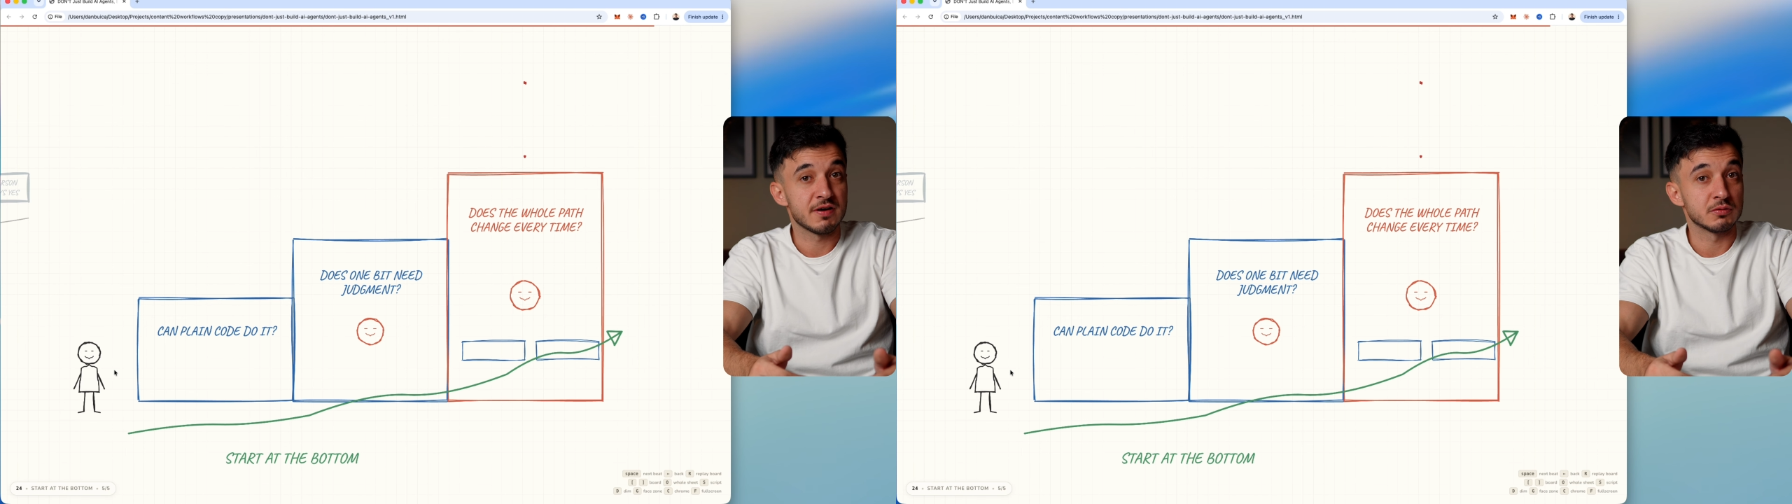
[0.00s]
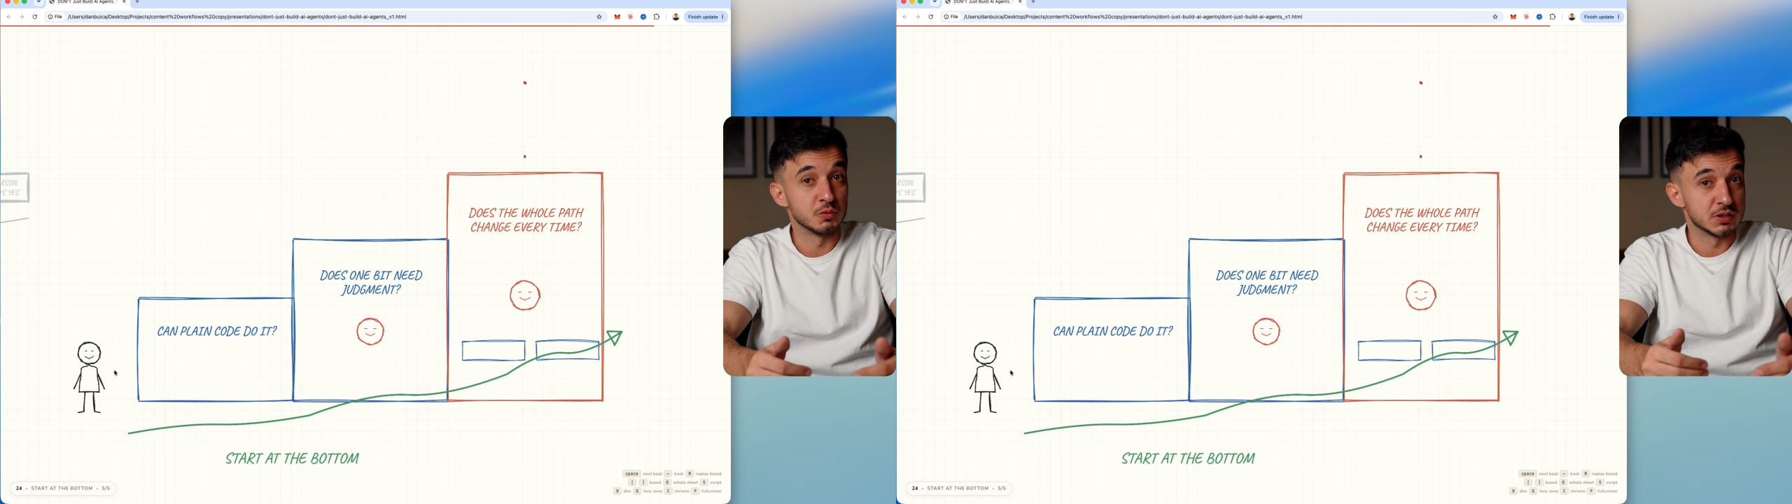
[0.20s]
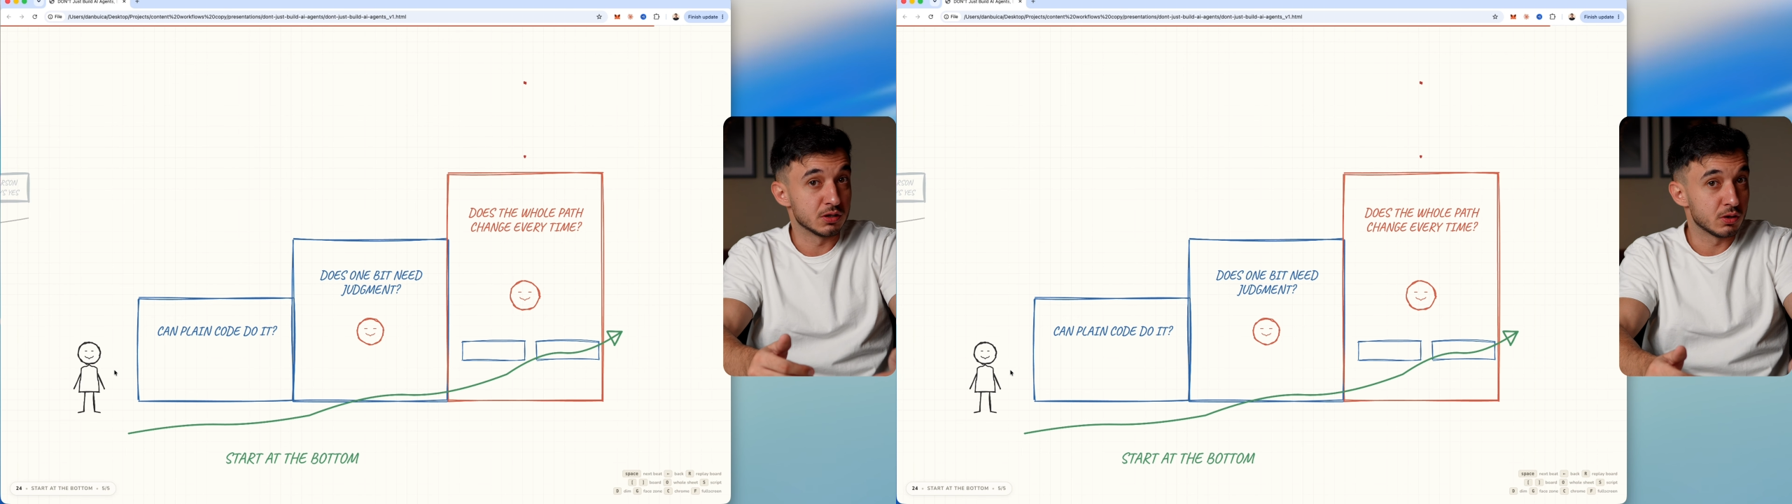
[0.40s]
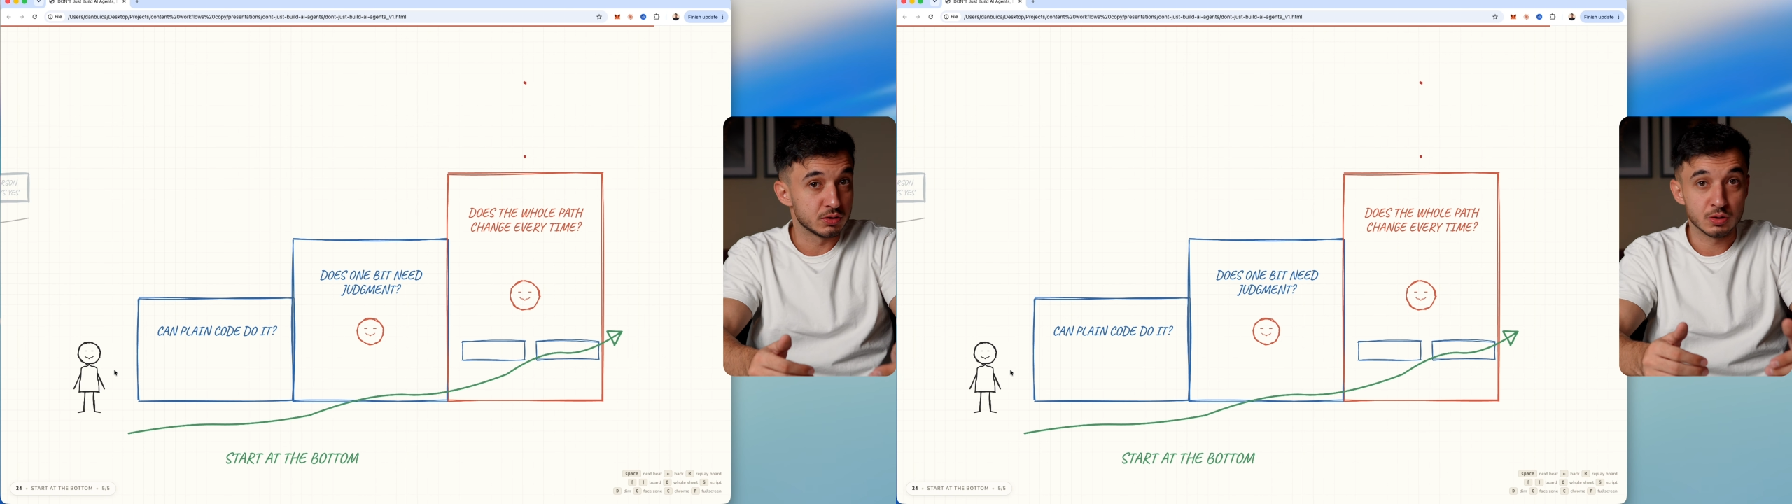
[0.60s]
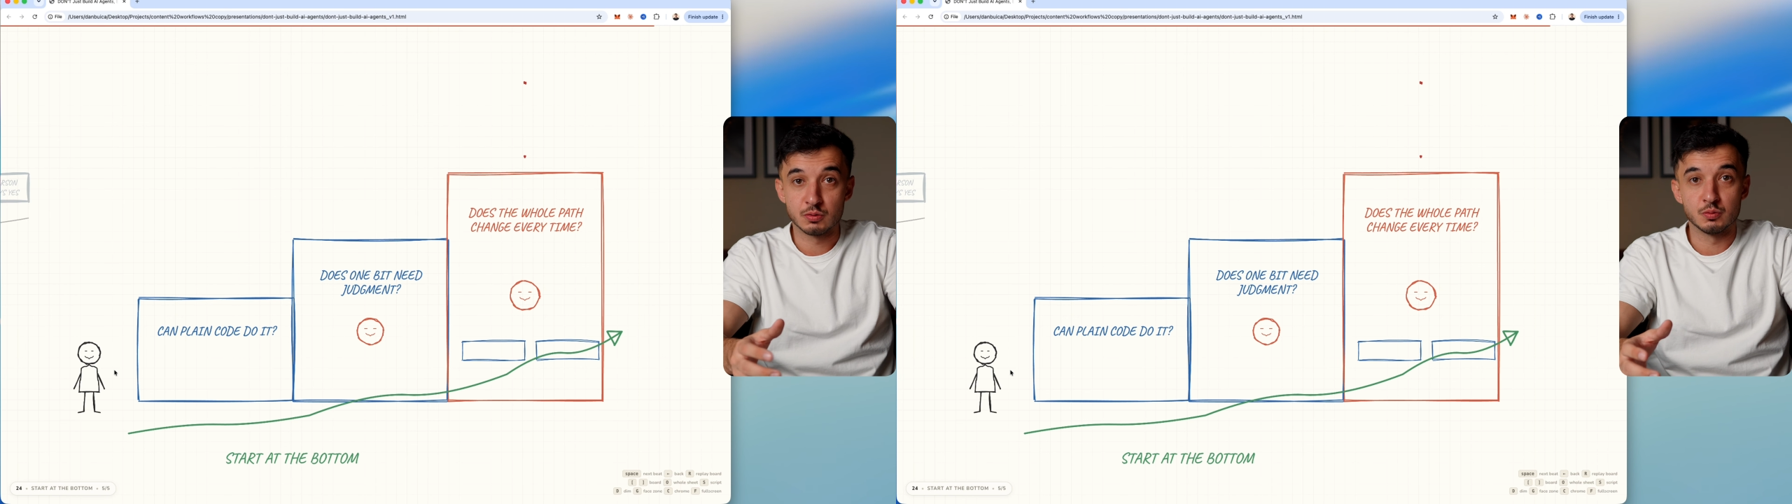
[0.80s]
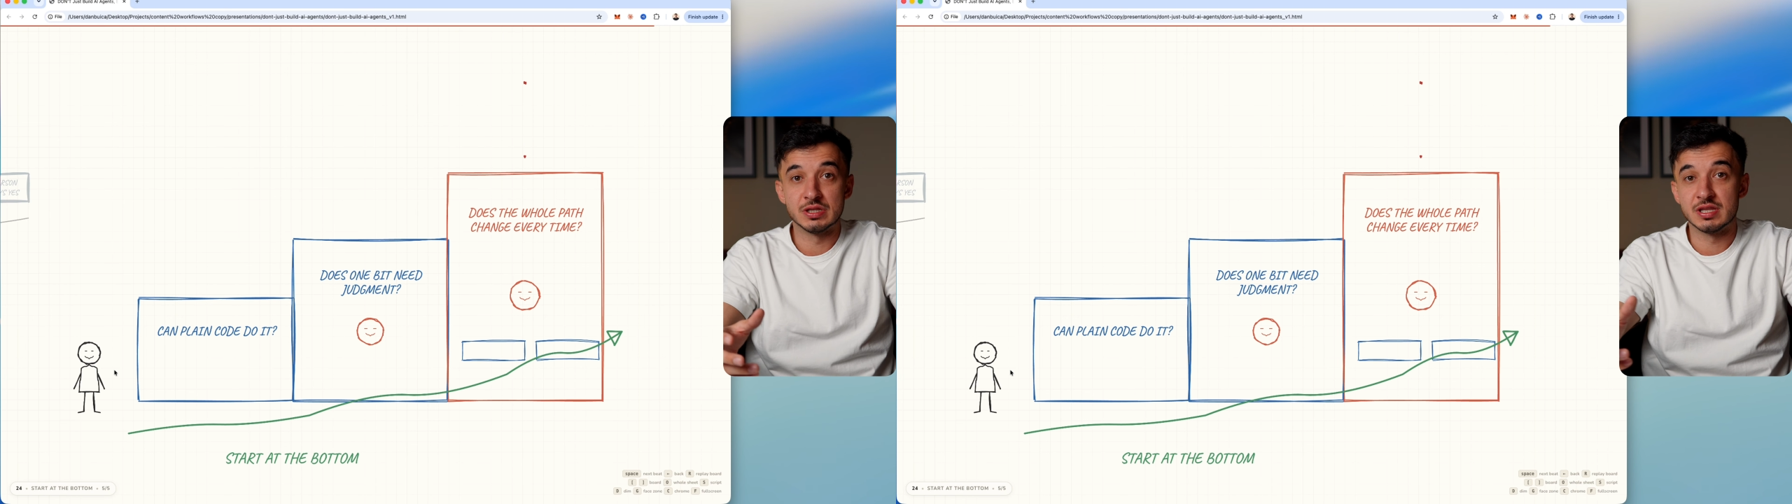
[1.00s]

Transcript: out with Claude or with